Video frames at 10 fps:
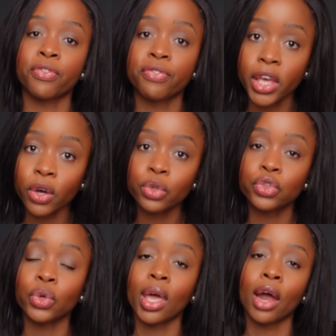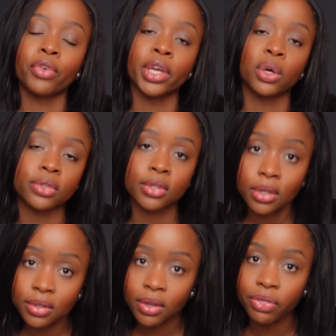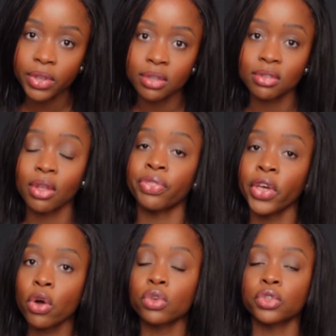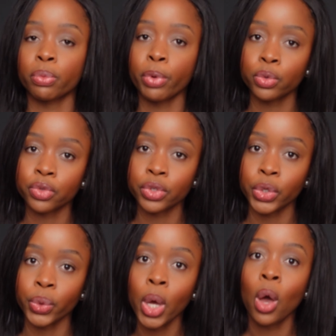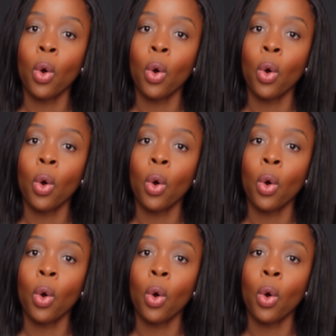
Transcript: fail to carry out certain things that they are supposed to do